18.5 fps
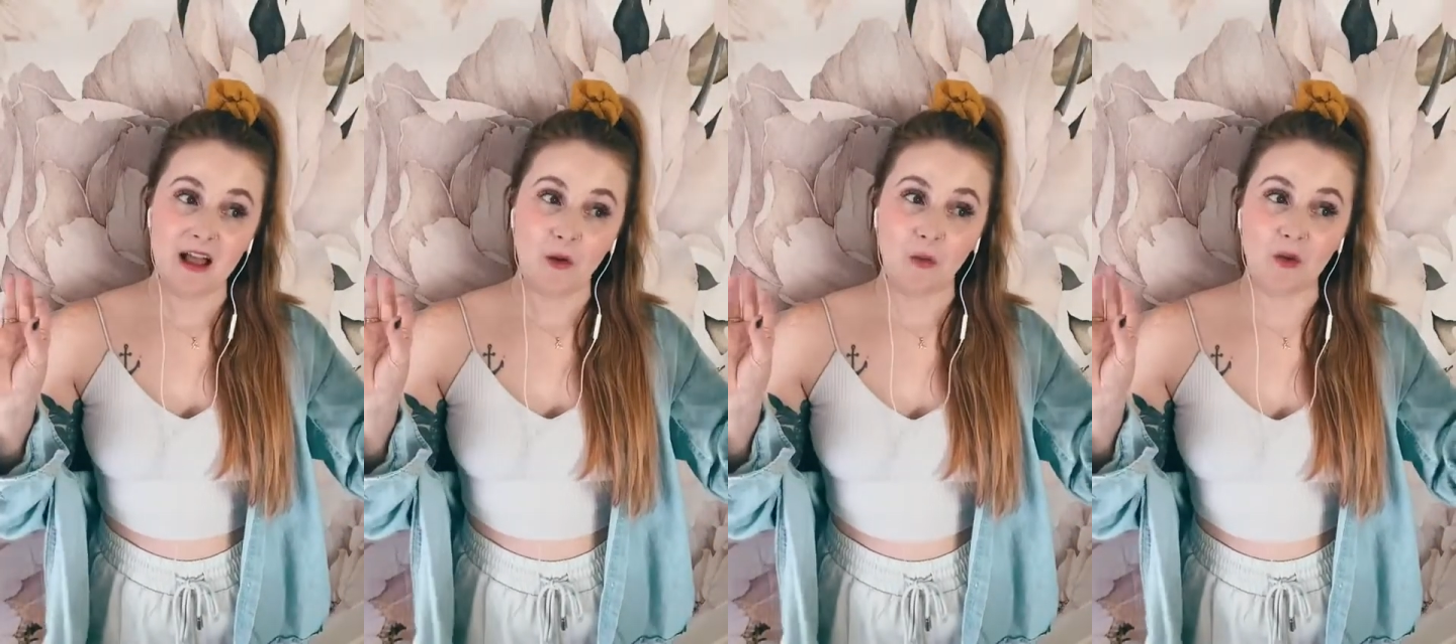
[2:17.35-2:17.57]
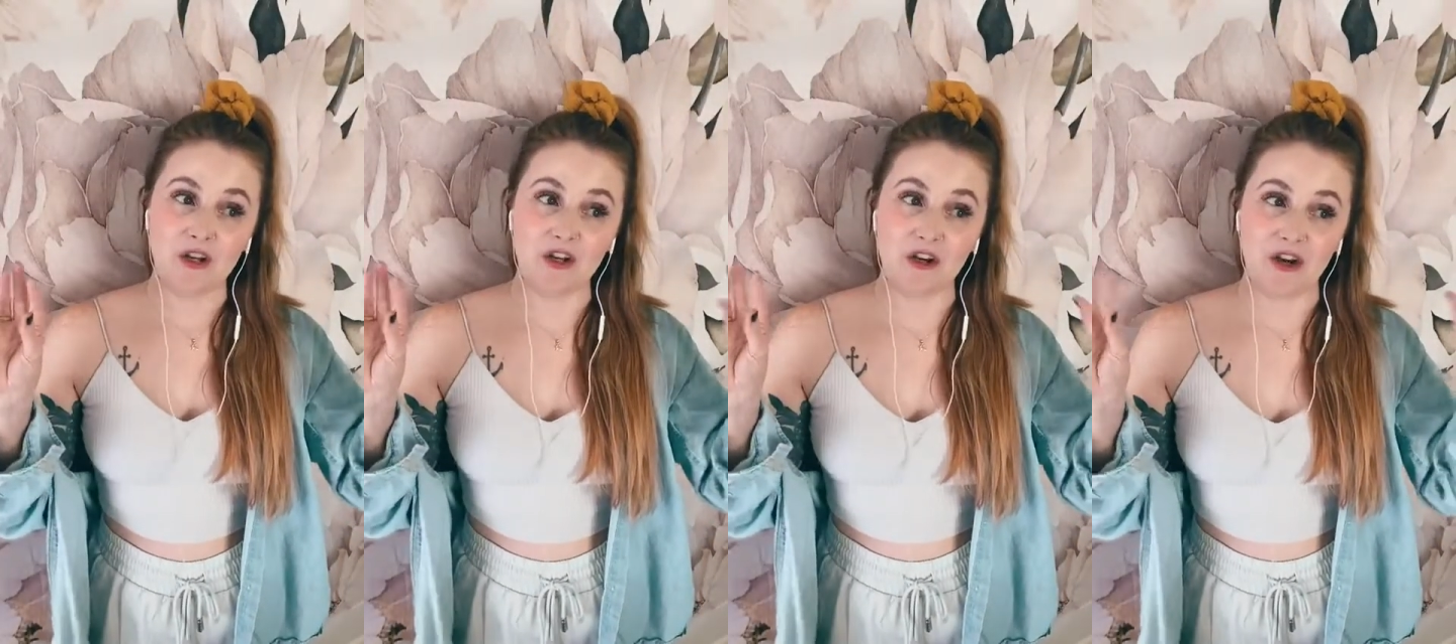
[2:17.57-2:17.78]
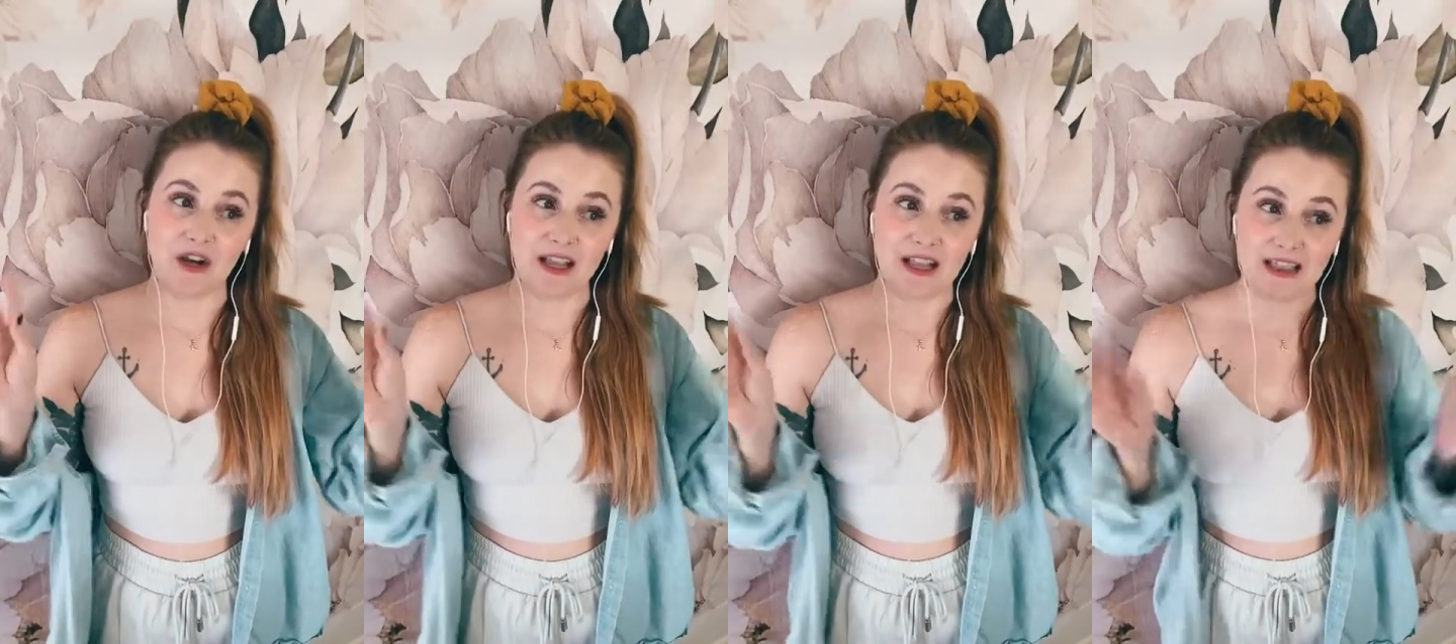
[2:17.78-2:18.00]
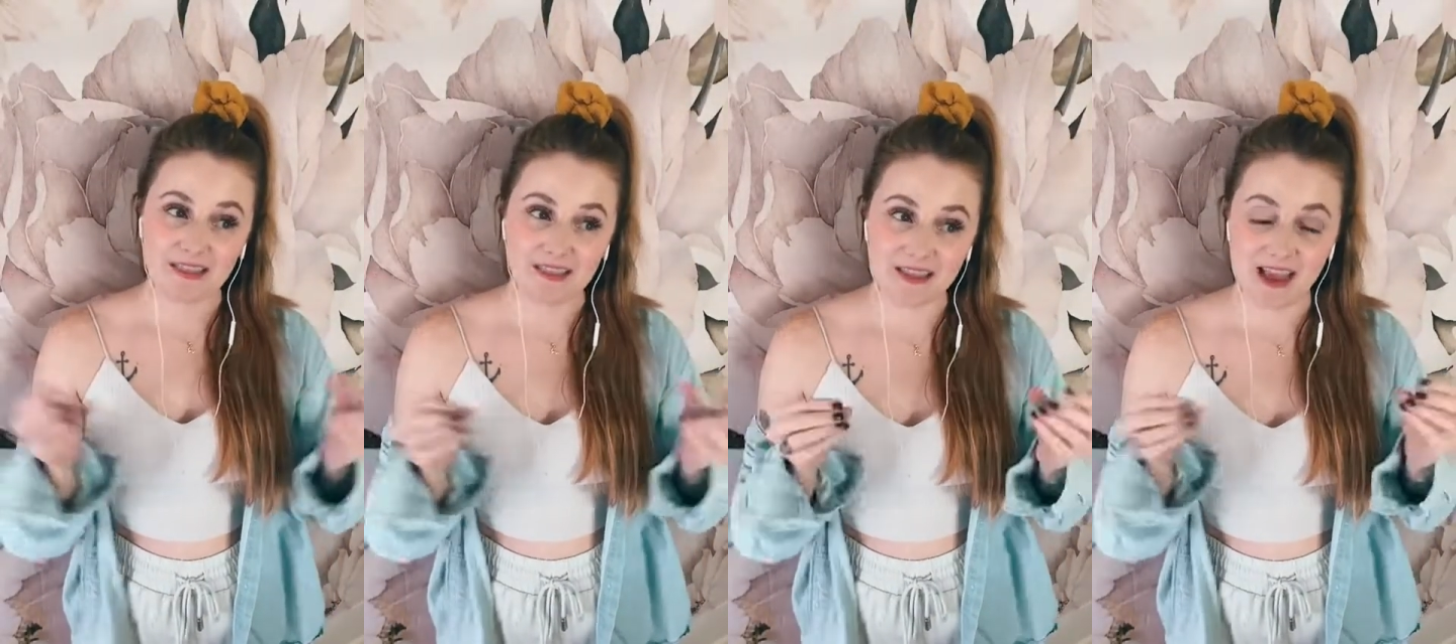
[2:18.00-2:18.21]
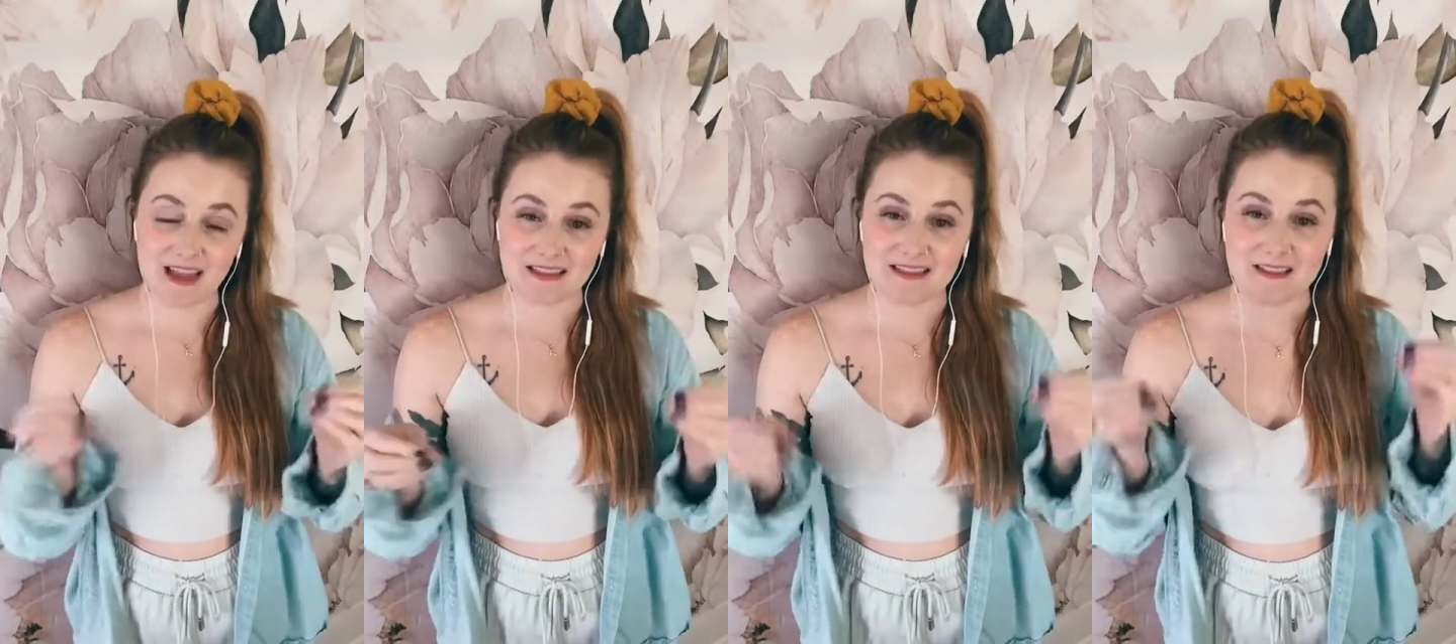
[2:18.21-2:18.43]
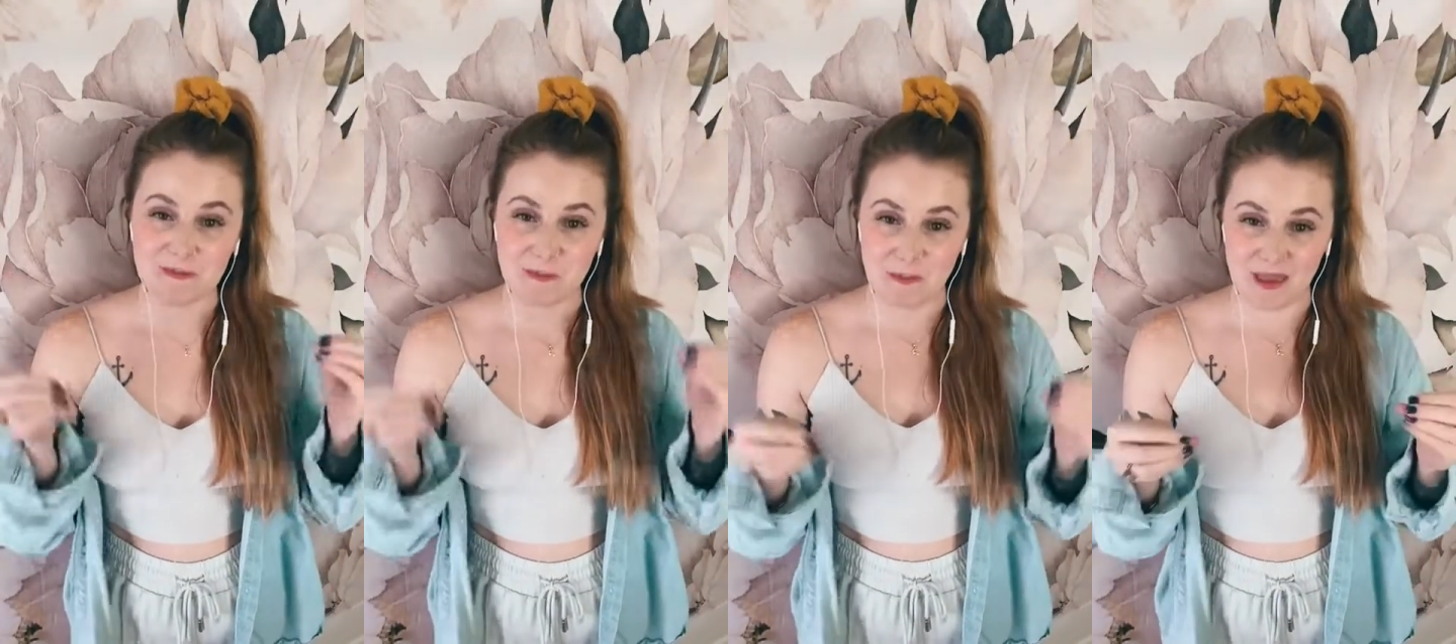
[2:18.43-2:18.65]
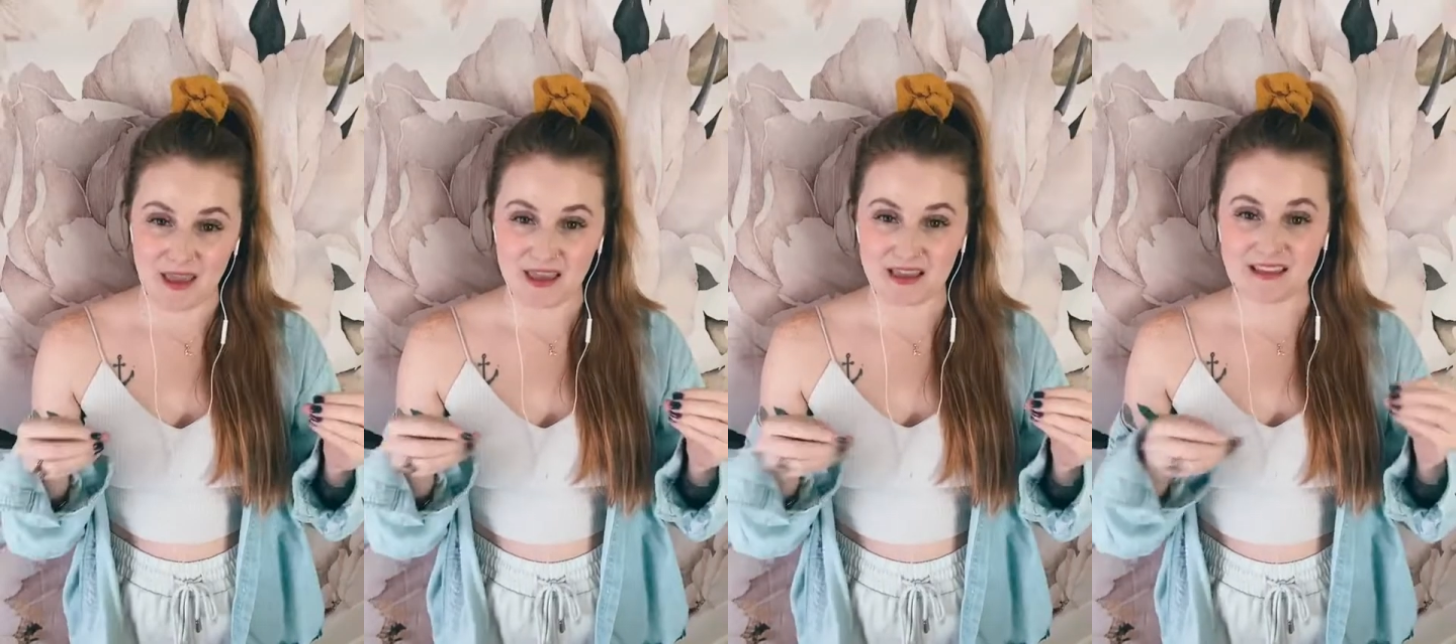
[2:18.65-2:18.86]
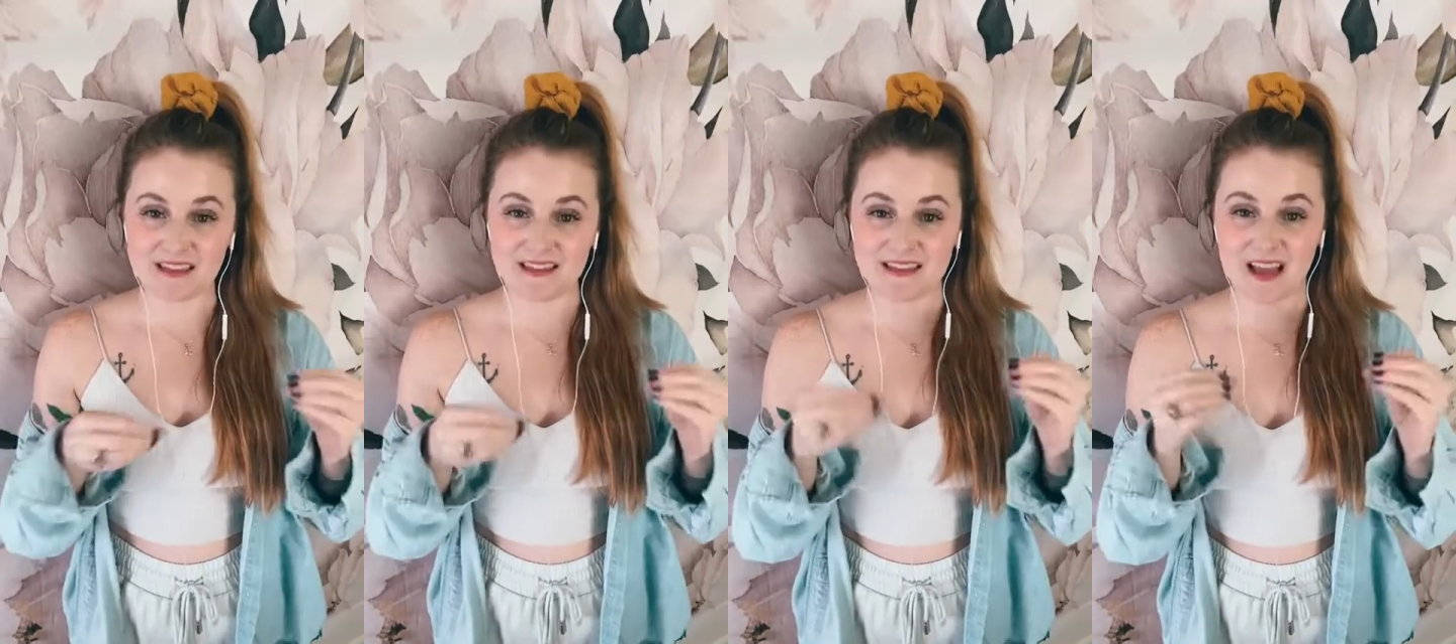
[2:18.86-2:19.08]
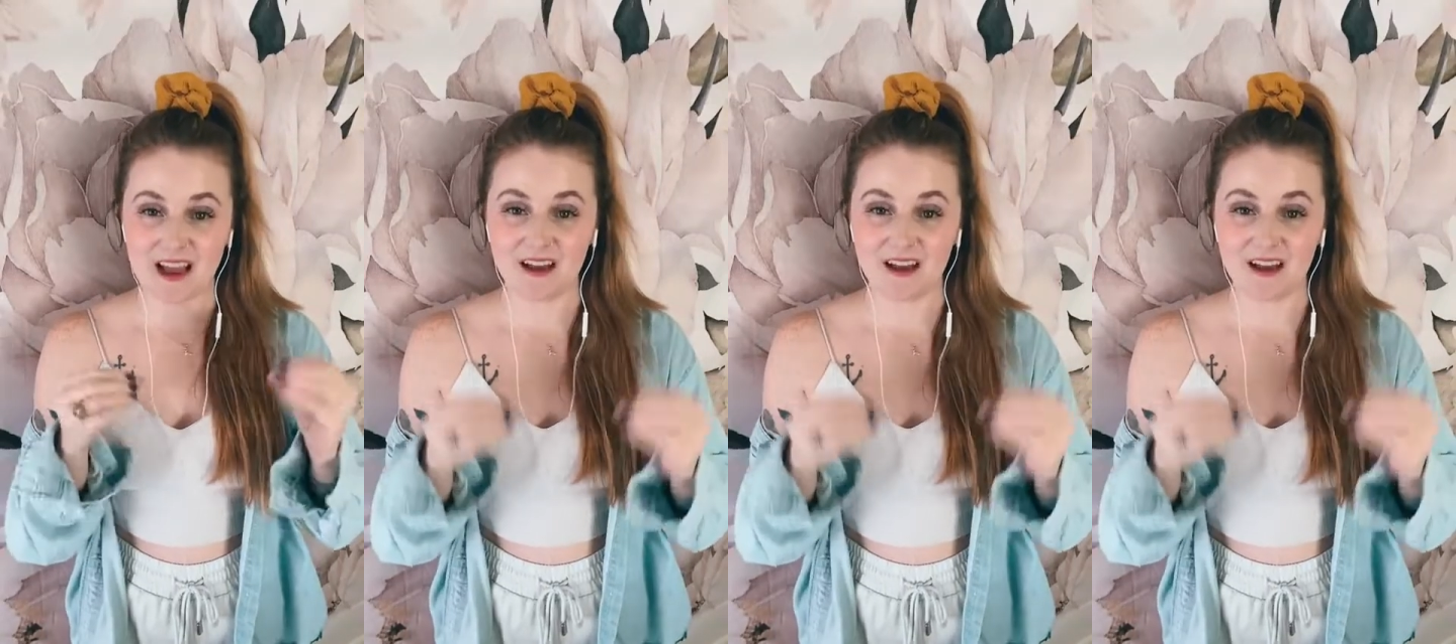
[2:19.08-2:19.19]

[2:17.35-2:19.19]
when you're in that space,